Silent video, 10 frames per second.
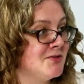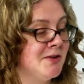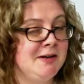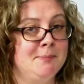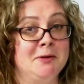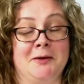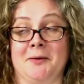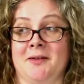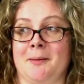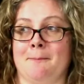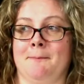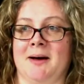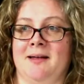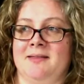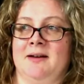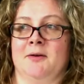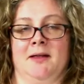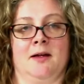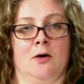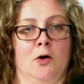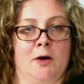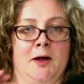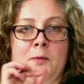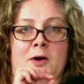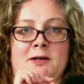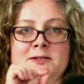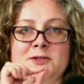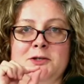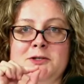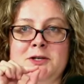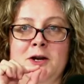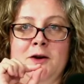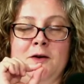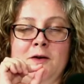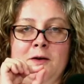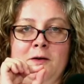I was oh. trying to play with it, but they were like, "Okay, we're gonna search